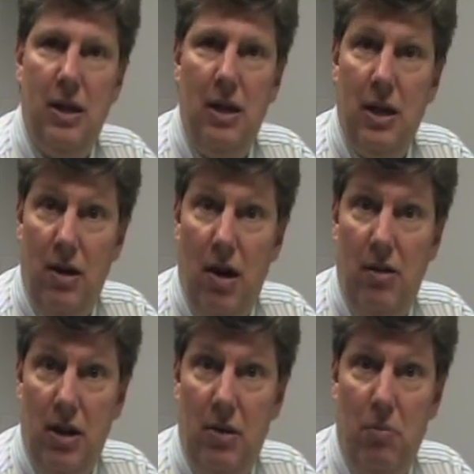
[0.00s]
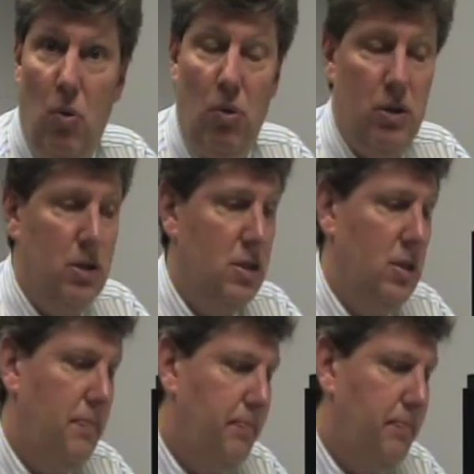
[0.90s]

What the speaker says: in importance.